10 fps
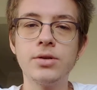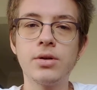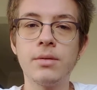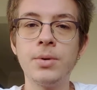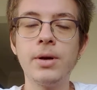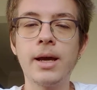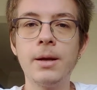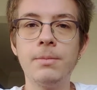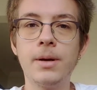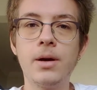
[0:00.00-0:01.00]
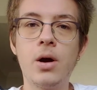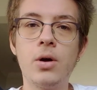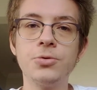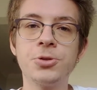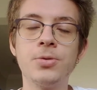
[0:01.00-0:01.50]
communicate, but
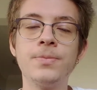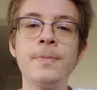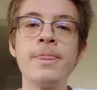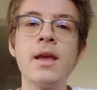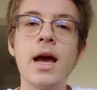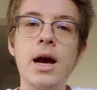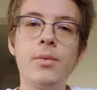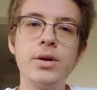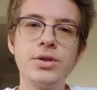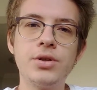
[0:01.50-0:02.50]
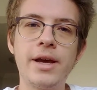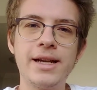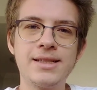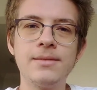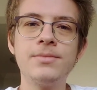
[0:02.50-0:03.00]
also I want to
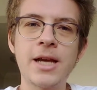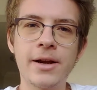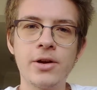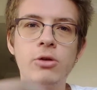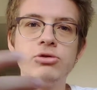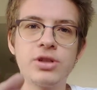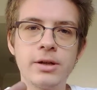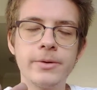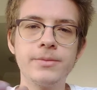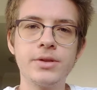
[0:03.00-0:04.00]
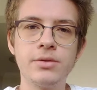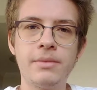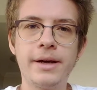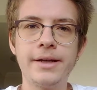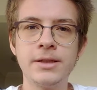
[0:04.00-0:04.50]
add some technical terms to
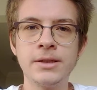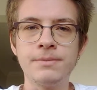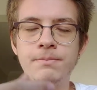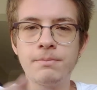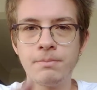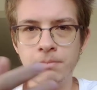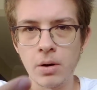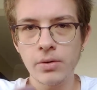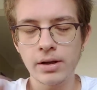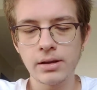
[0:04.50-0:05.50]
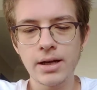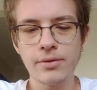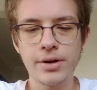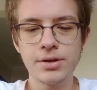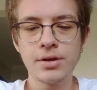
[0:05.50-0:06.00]
my spoken
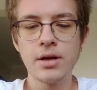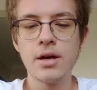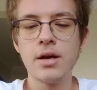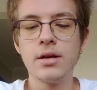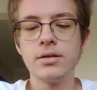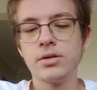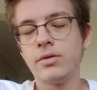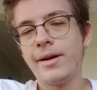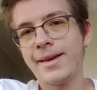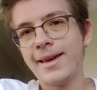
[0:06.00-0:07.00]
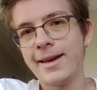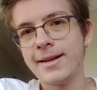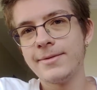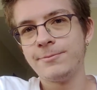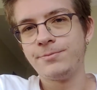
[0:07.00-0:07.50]
language so I
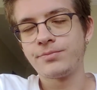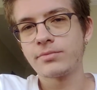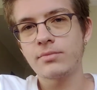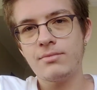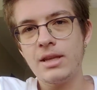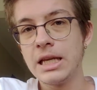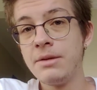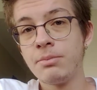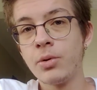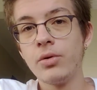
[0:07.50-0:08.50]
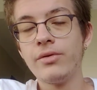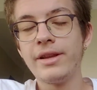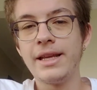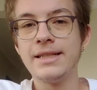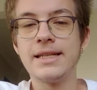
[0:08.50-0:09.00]
can improve
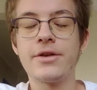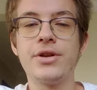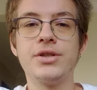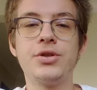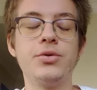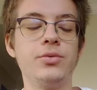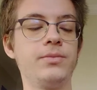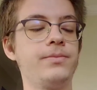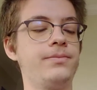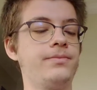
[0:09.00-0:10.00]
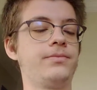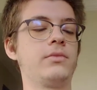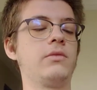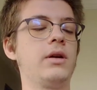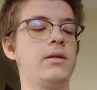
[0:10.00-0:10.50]
in these areas too.
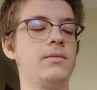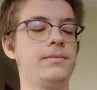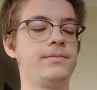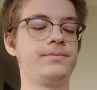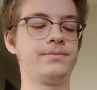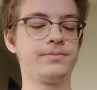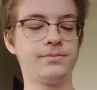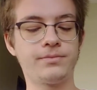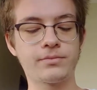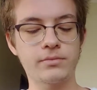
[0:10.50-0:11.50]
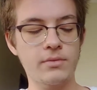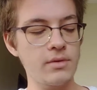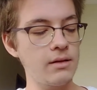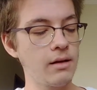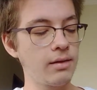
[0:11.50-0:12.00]
Well,
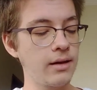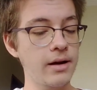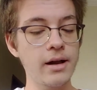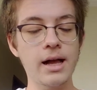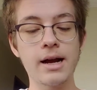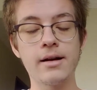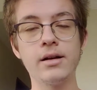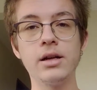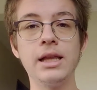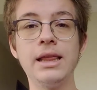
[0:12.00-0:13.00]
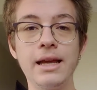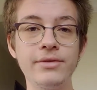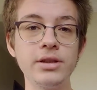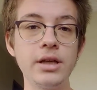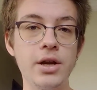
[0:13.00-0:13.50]
there are
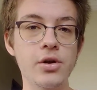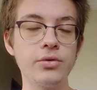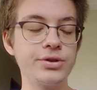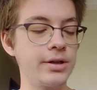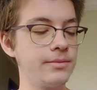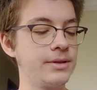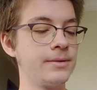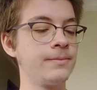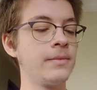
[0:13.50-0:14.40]
11 incoterms,